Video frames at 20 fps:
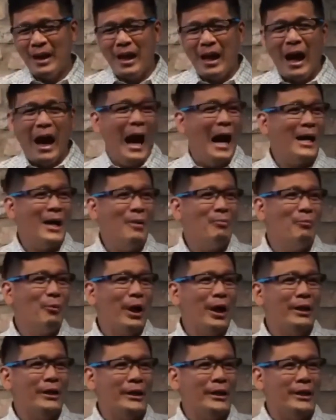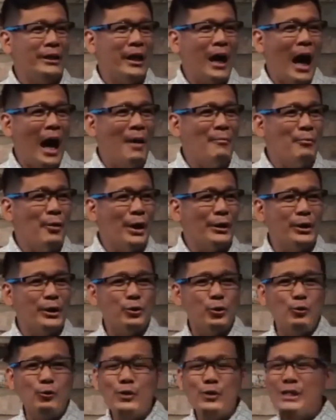I am ready. I'm ready
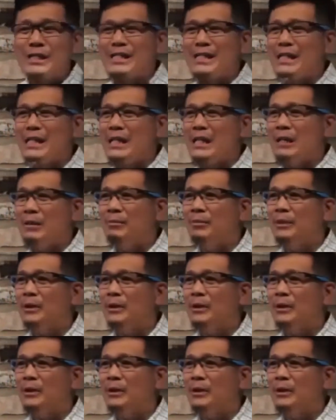to receive